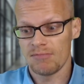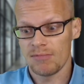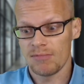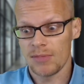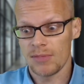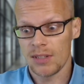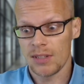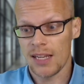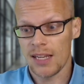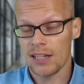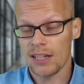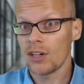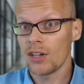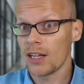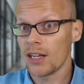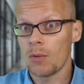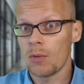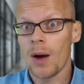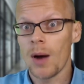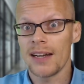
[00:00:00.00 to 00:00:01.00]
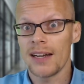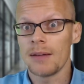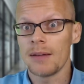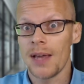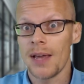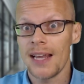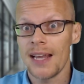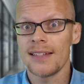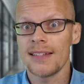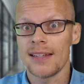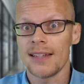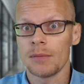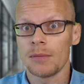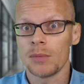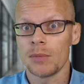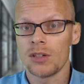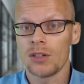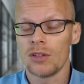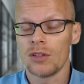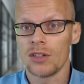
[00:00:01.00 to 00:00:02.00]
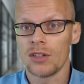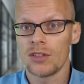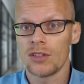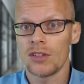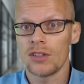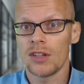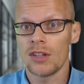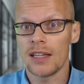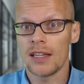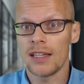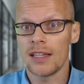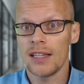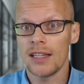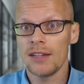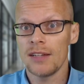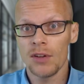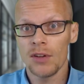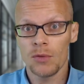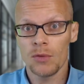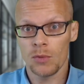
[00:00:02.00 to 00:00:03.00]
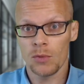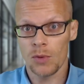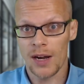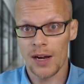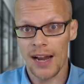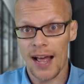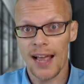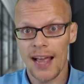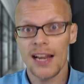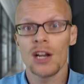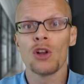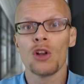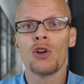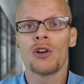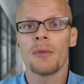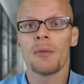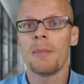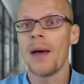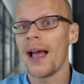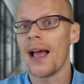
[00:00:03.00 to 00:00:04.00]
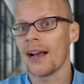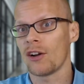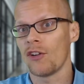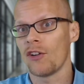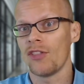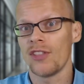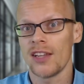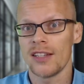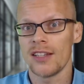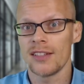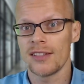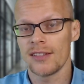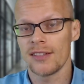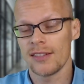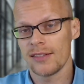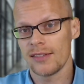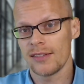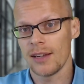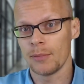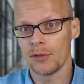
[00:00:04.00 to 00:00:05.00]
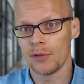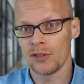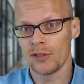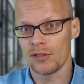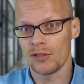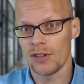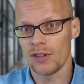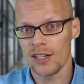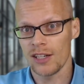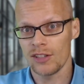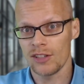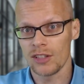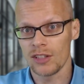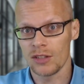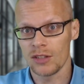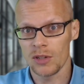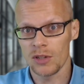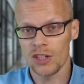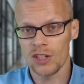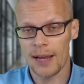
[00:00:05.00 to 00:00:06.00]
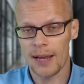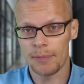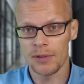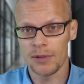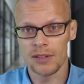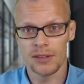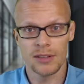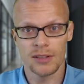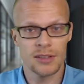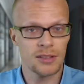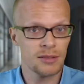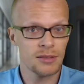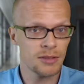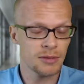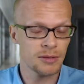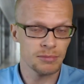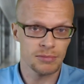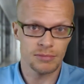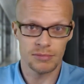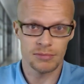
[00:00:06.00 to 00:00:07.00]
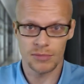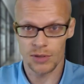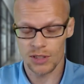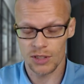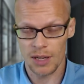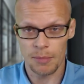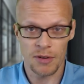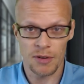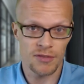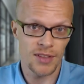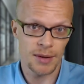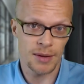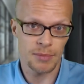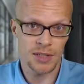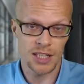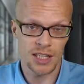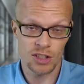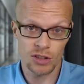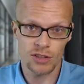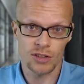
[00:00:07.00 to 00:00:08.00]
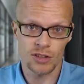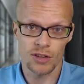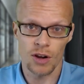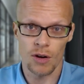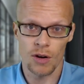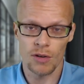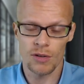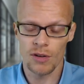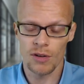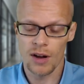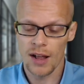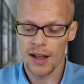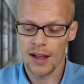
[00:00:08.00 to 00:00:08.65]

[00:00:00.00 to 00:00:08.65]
it's actually quite amazing, because even when I look back on these demonstrations, which happened some of them years ago,